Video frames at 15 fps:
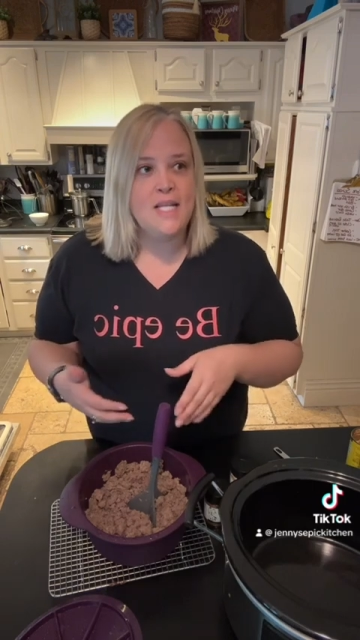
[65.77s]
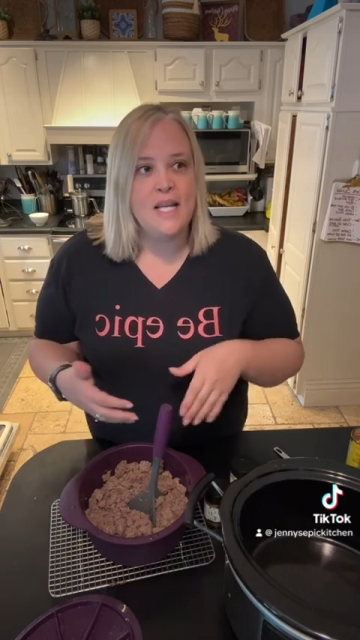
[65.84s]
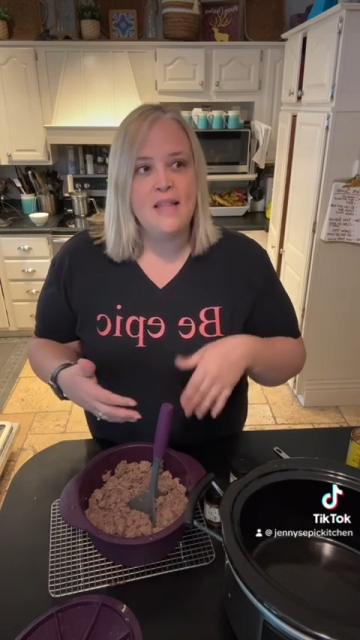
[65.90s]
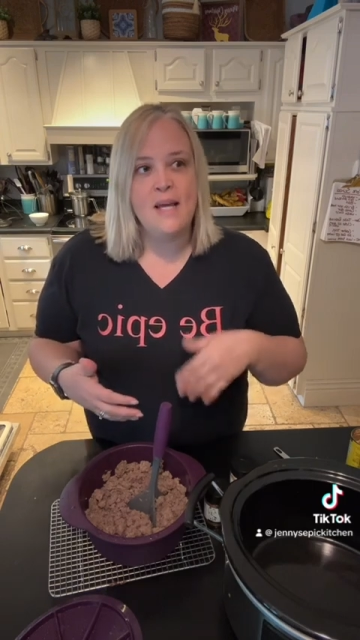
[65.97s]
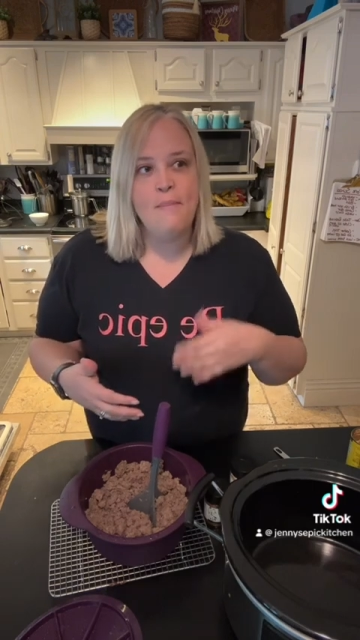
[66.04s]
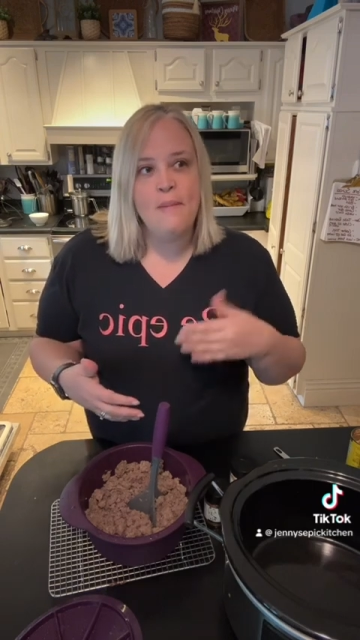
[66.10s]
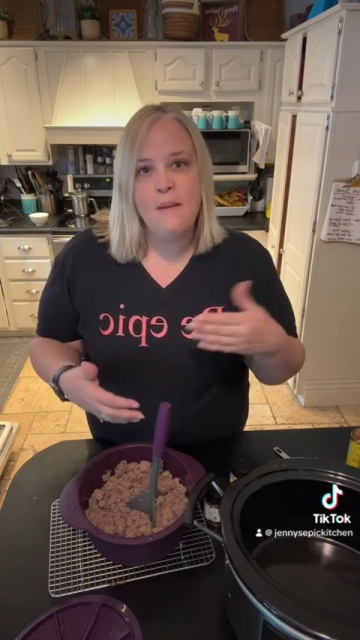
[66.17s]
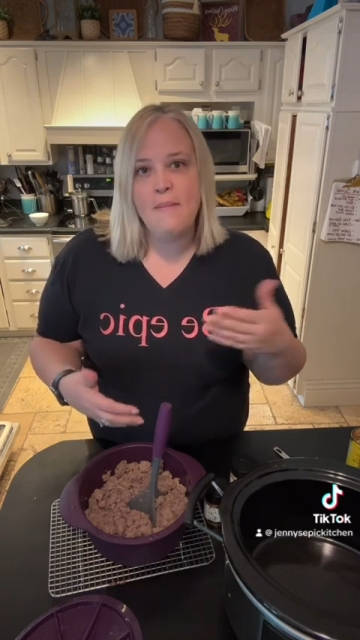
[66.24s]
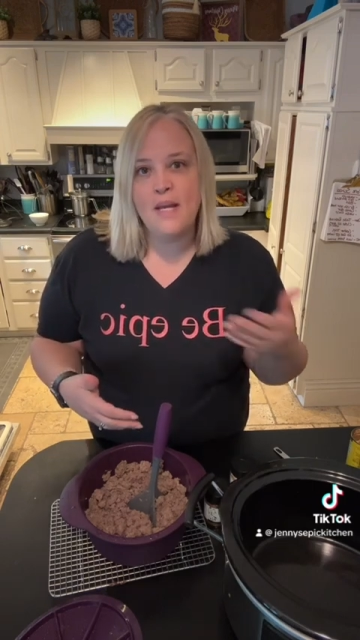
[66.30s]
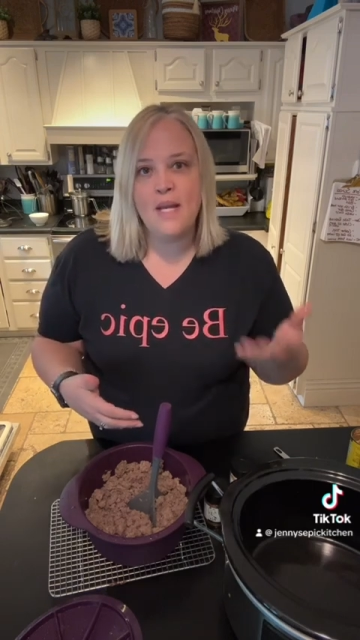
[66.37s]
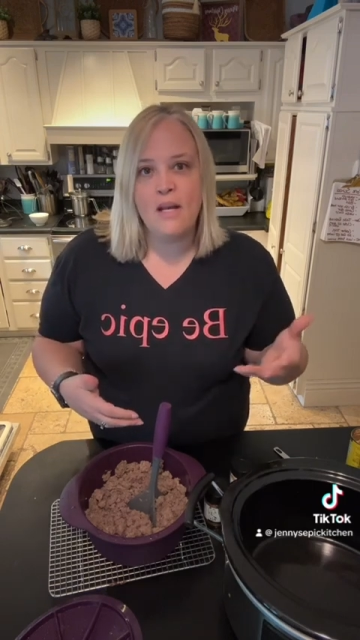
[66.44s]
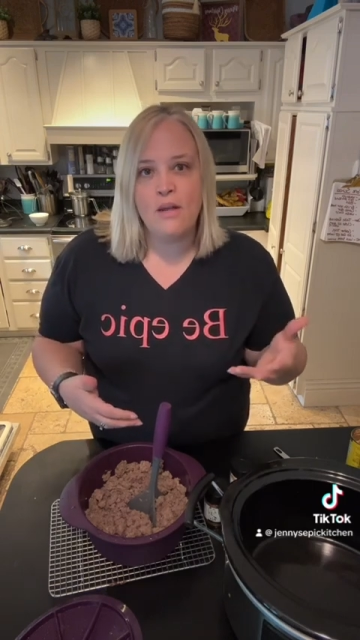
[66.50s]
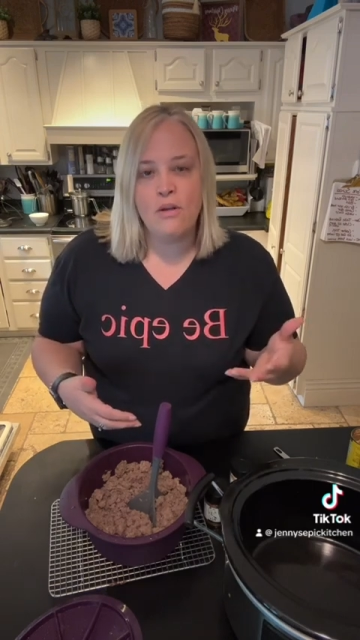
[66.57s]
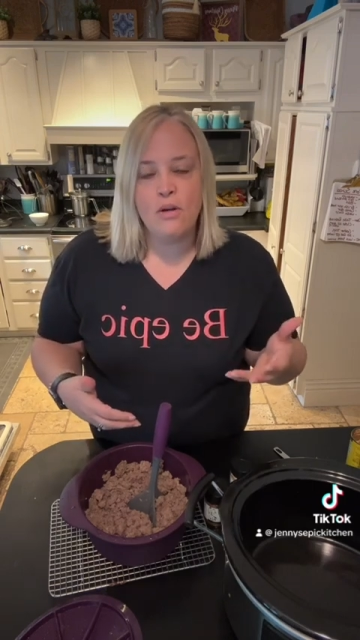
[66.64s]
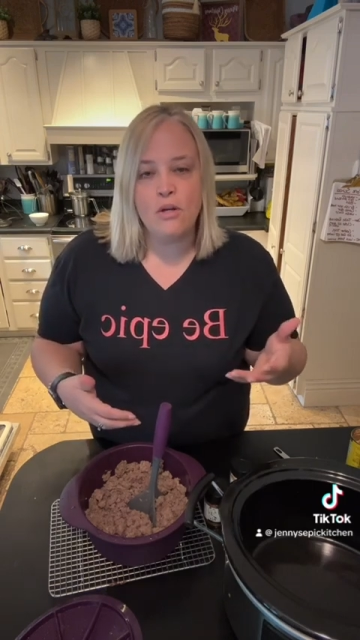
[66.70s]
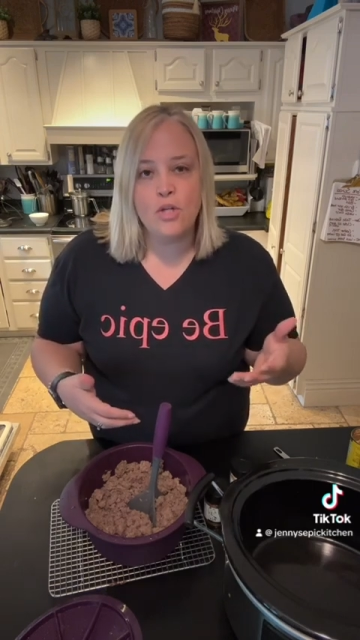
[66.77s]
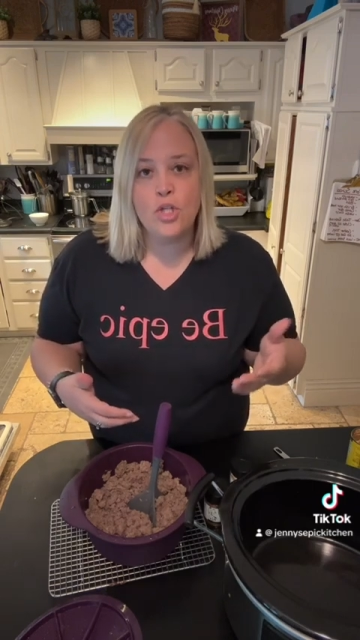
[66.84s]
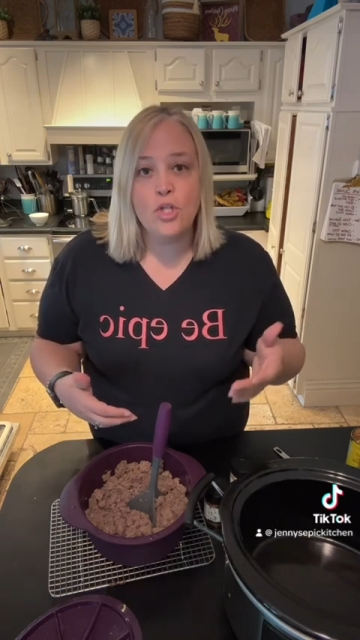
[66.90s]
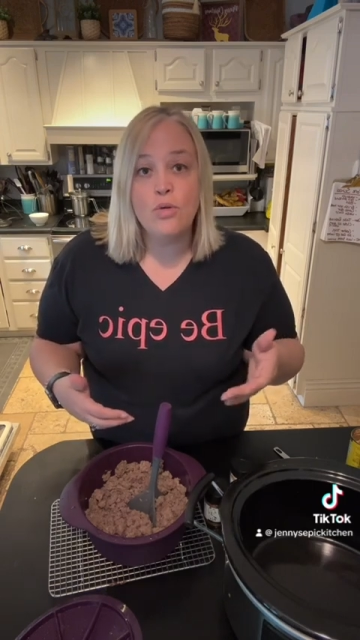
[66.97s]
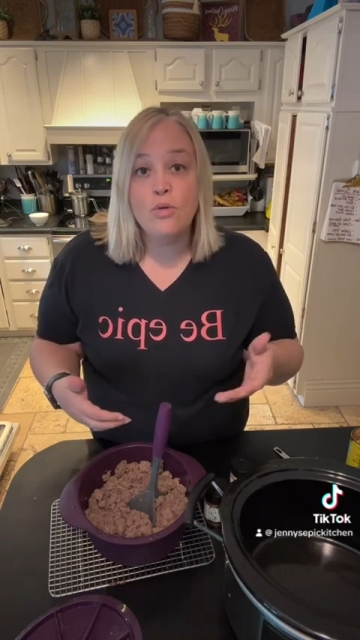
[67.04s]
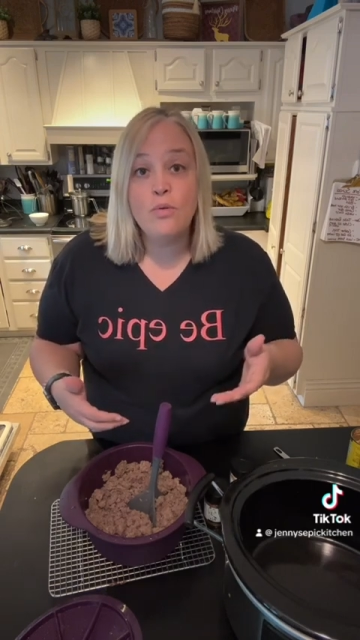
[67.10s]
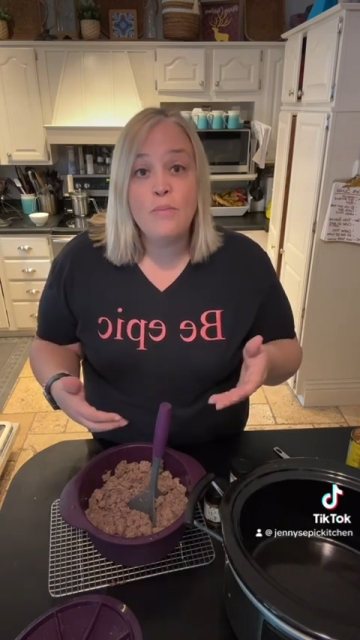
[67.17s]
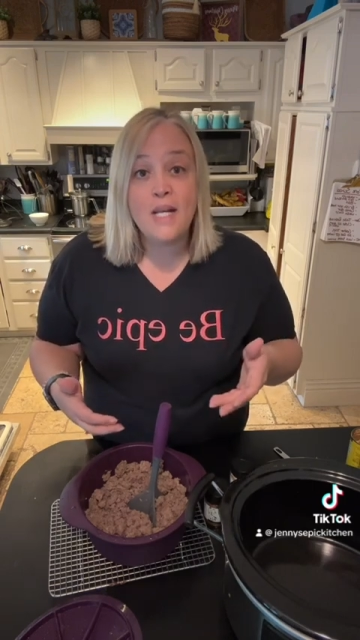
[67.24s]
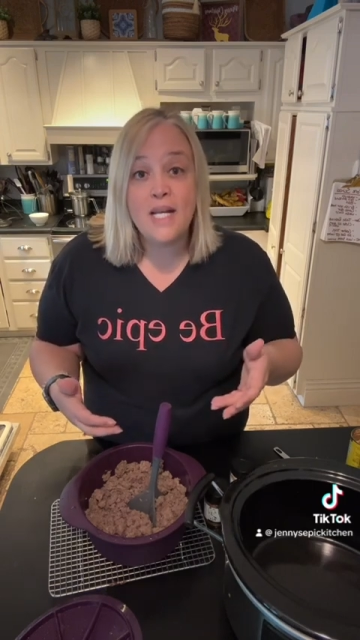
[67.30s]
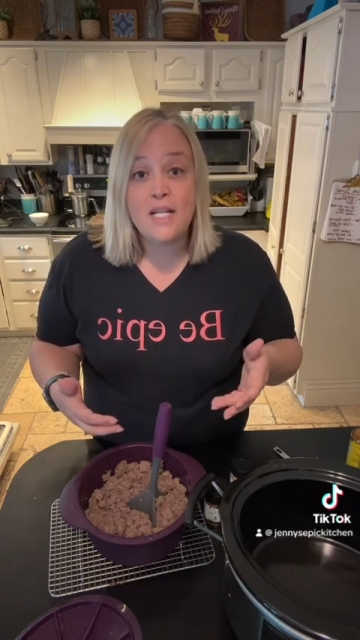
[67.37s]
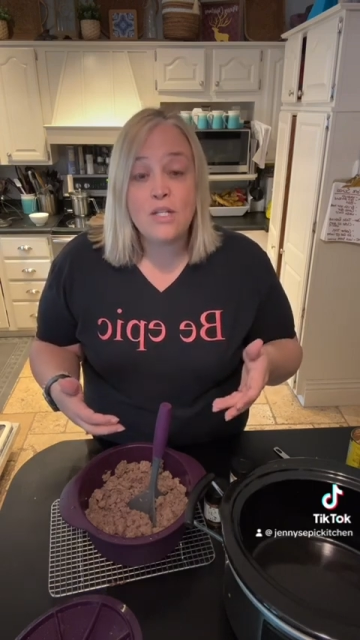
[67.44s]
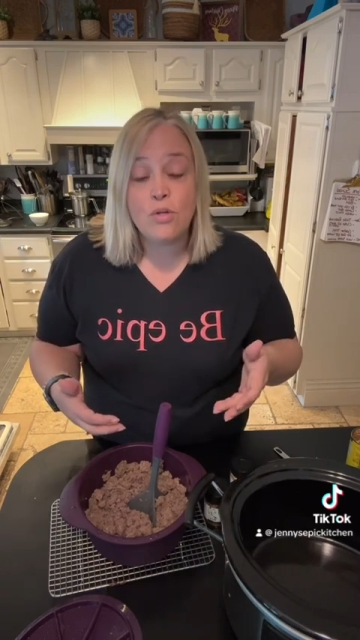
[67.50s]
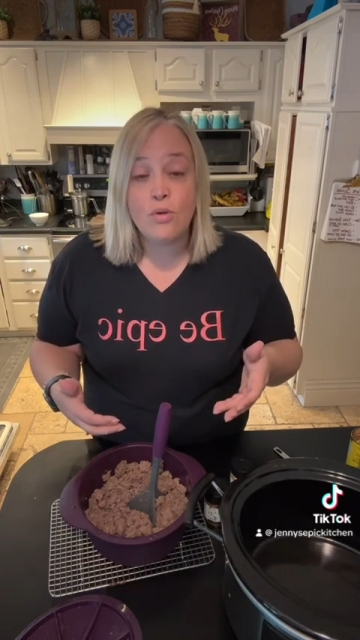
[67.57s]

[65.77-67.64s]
and then maybe another 2 minutes